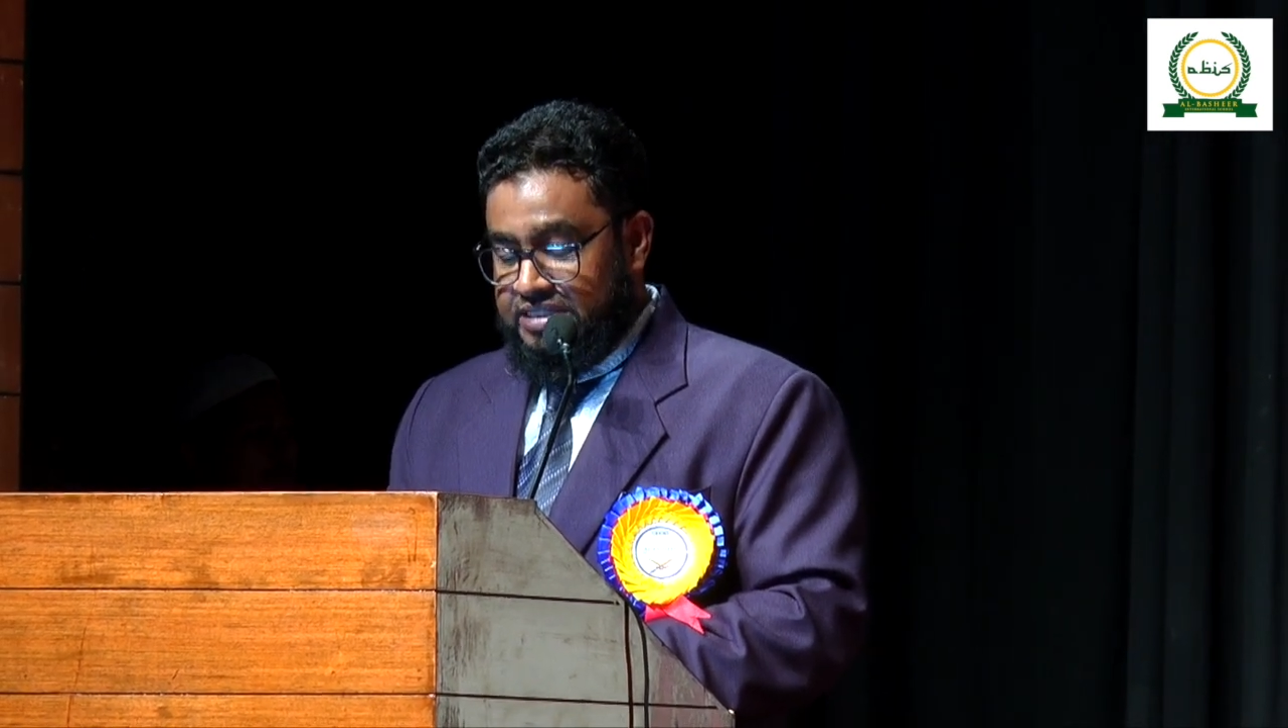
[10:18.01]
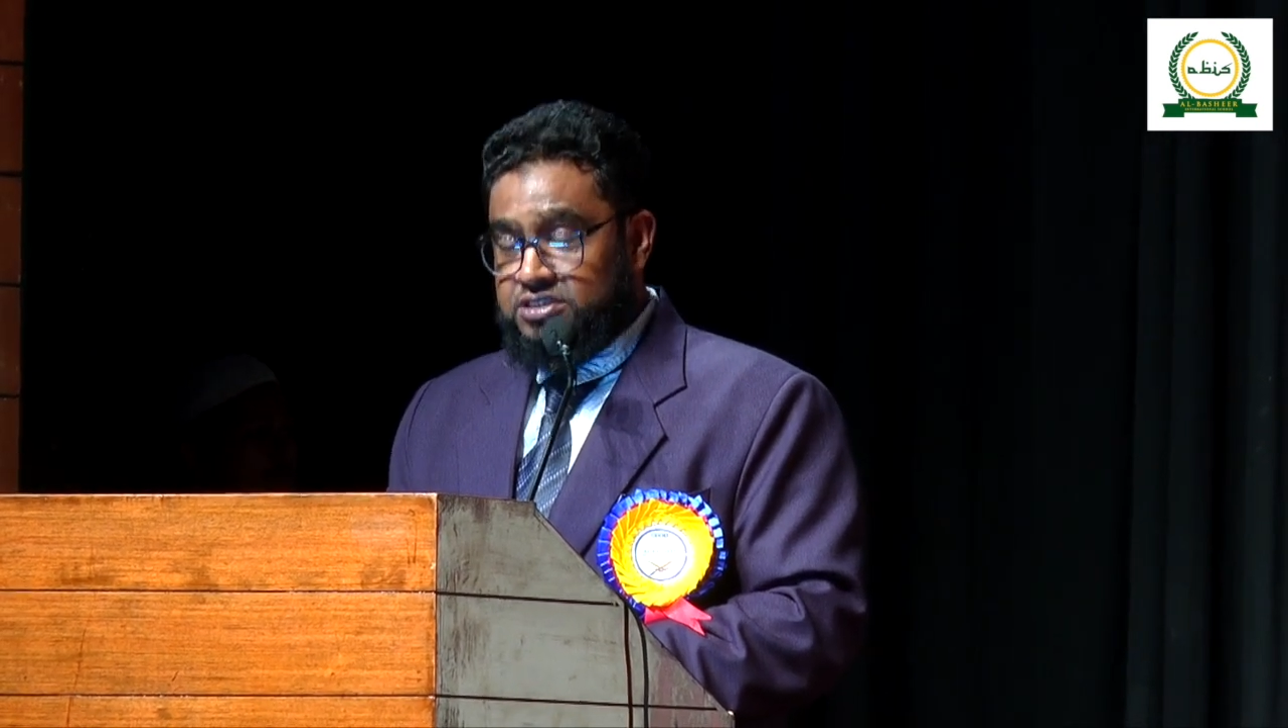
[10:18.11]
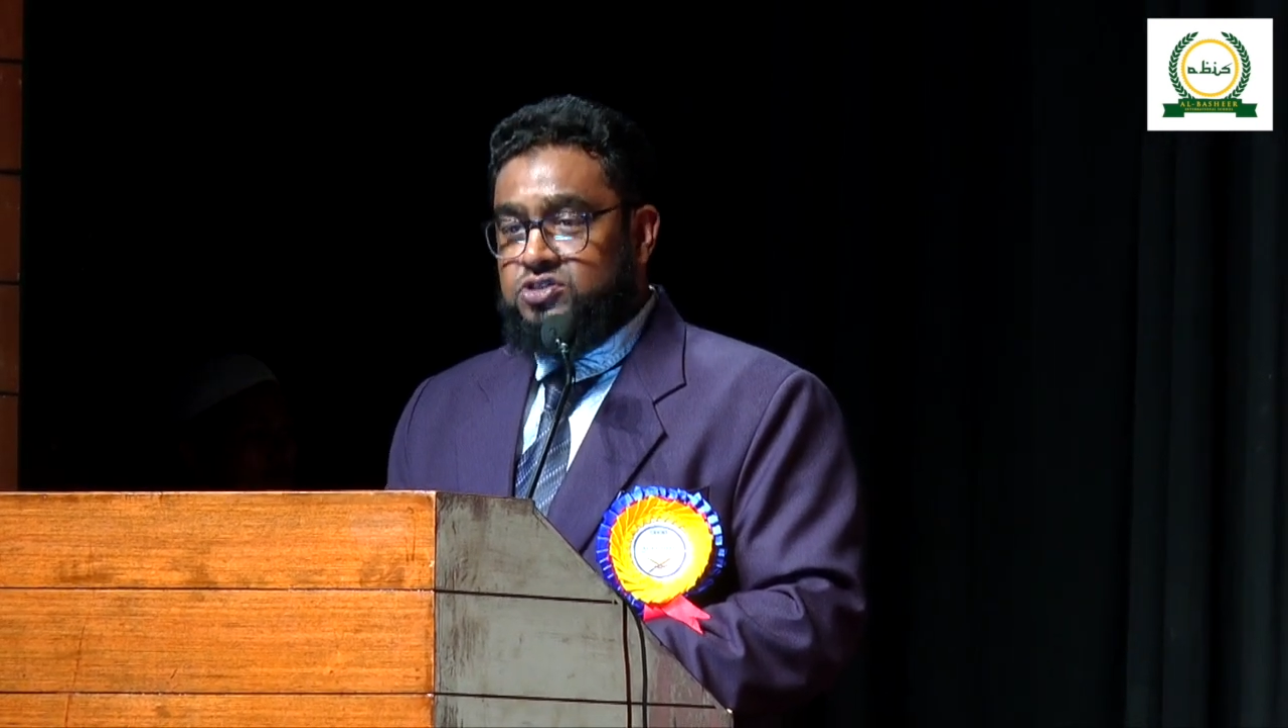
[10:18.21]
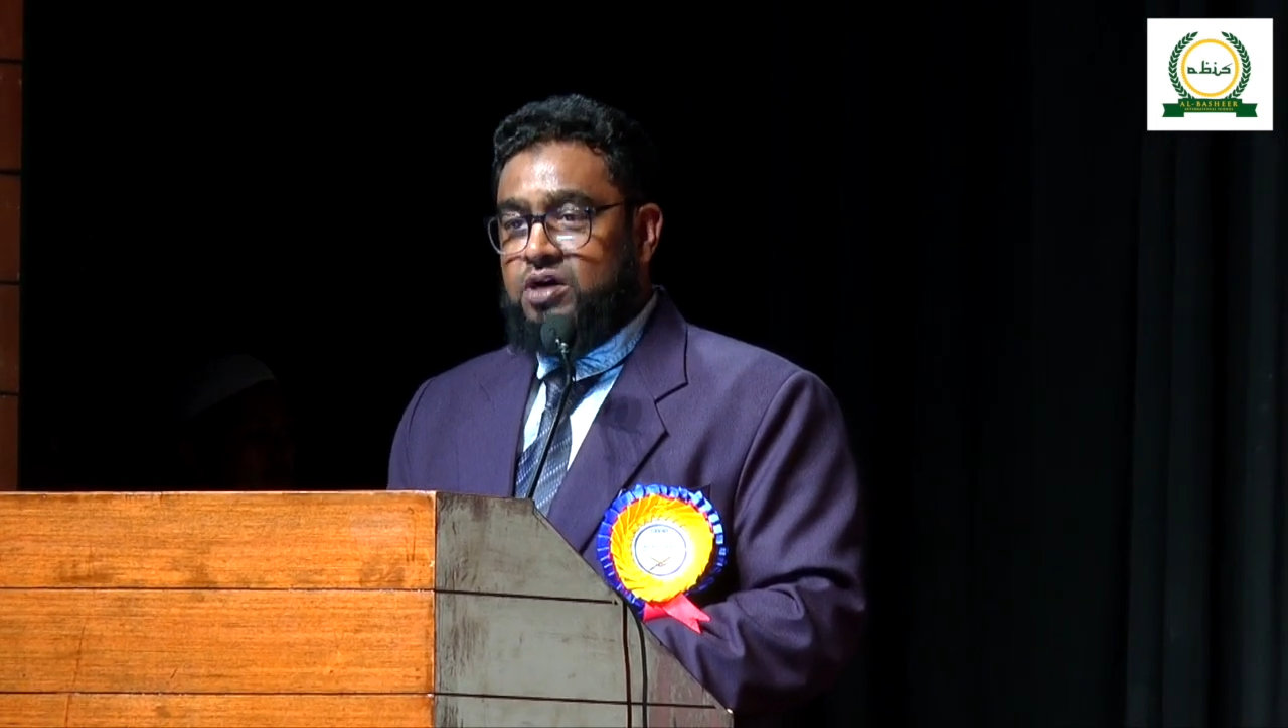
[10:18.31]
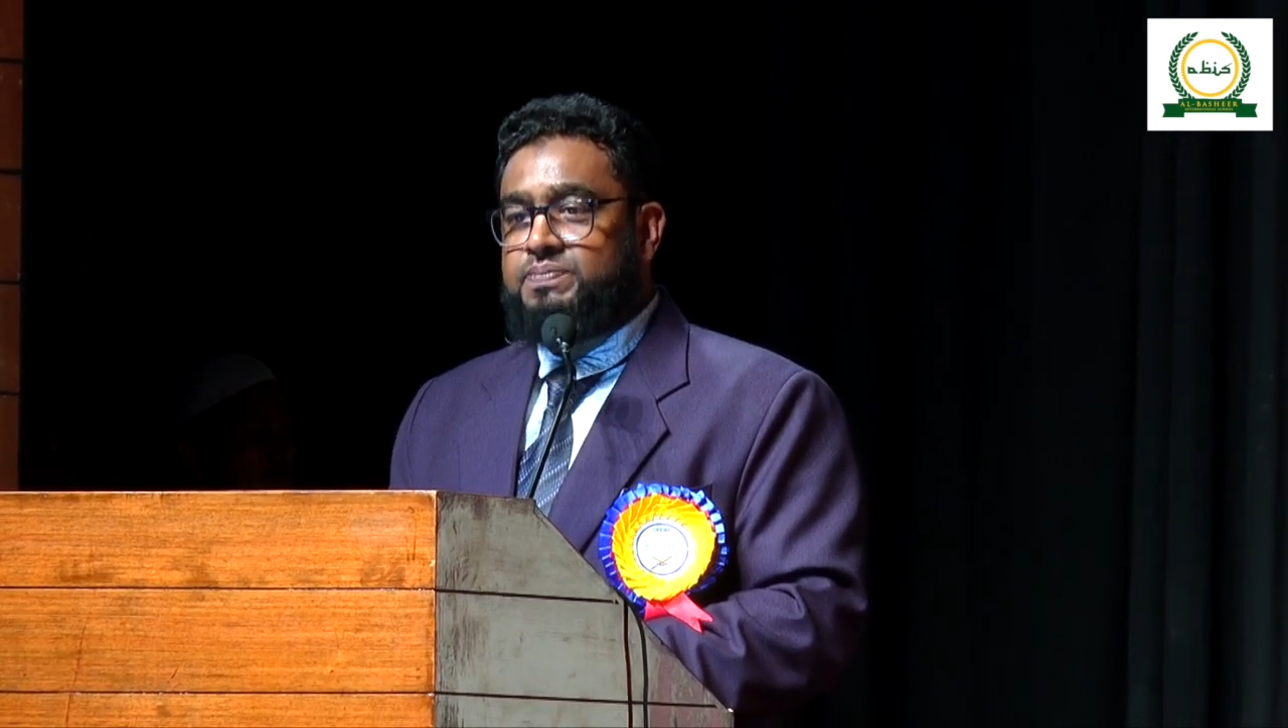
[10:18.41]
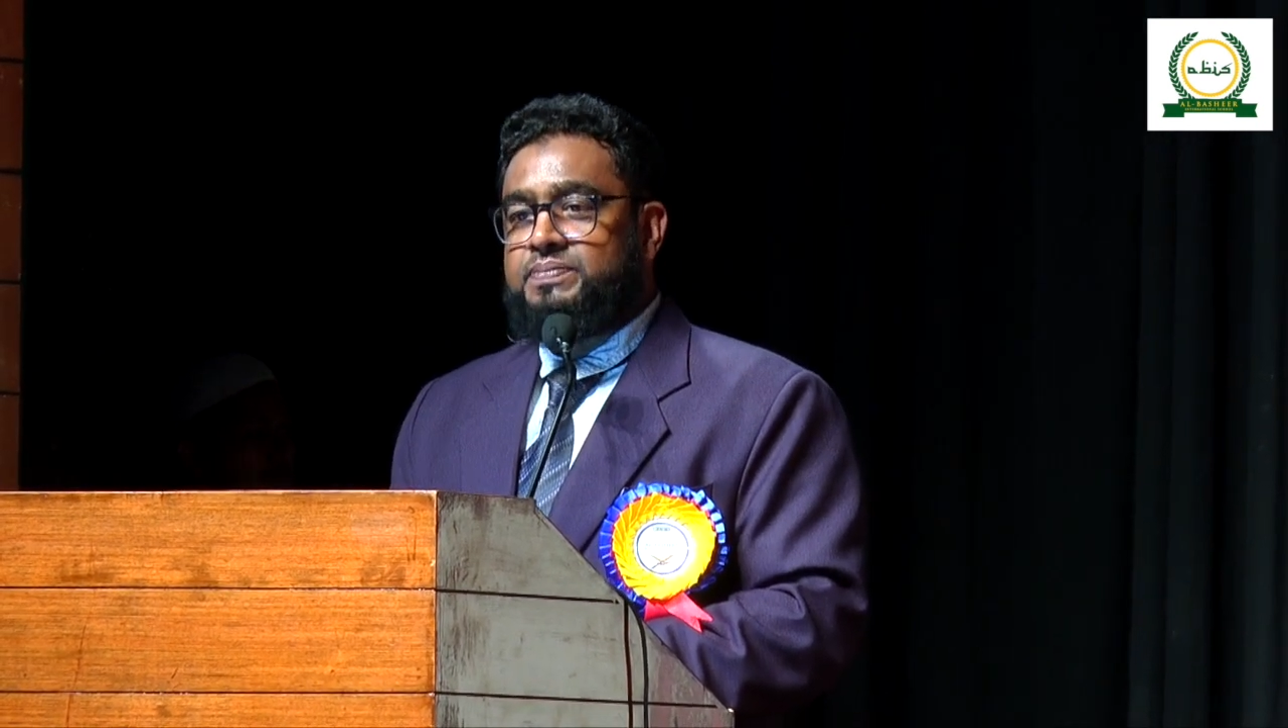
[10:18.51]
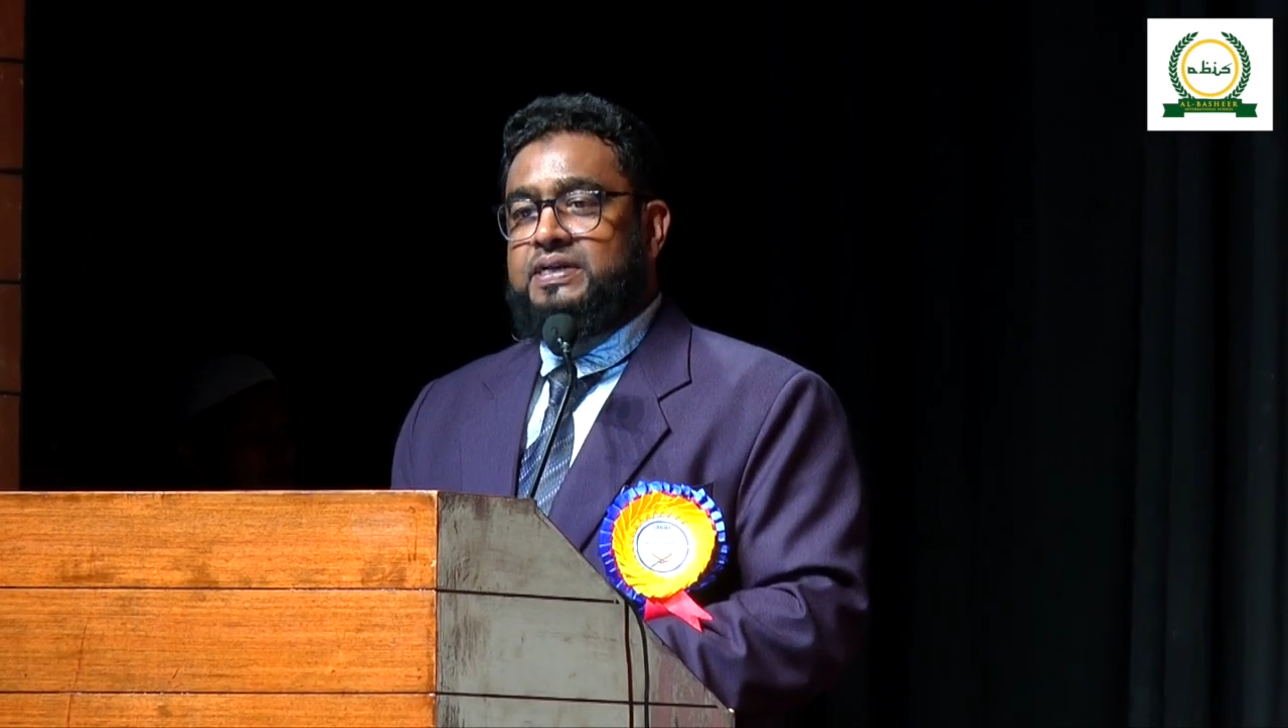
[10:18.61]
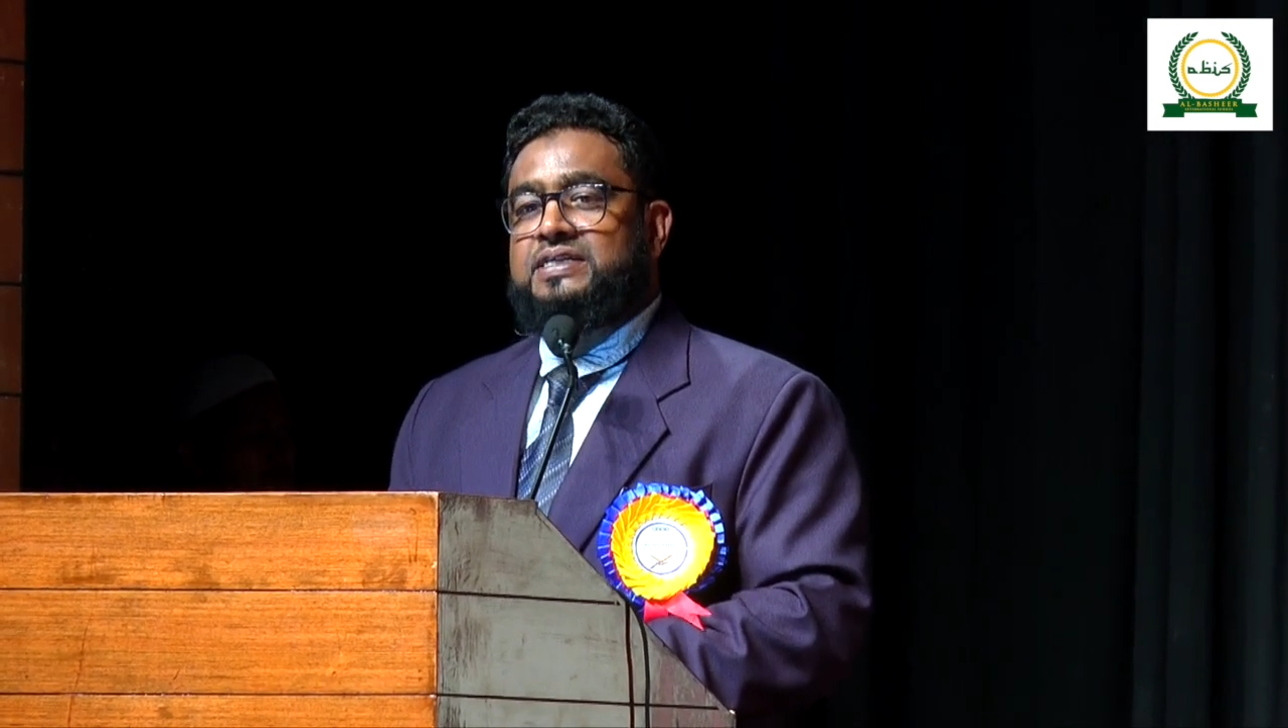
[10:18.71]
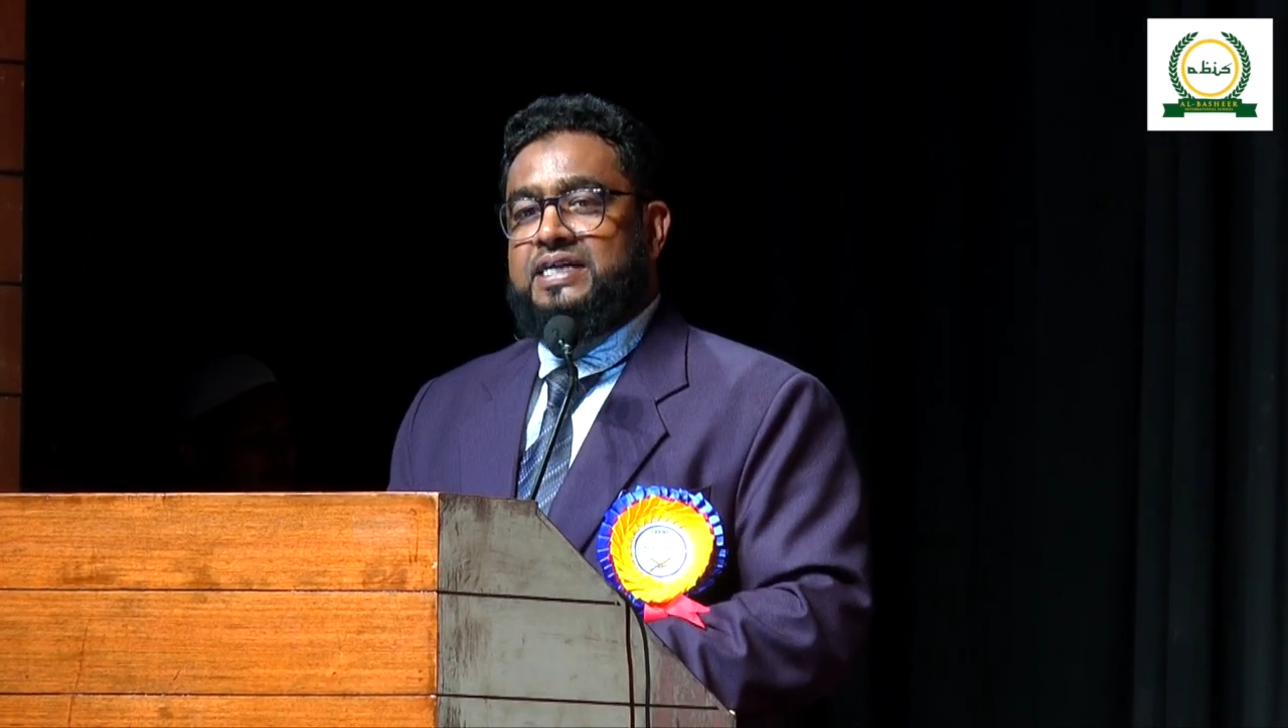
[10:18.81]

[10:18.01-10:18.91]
unstoppable in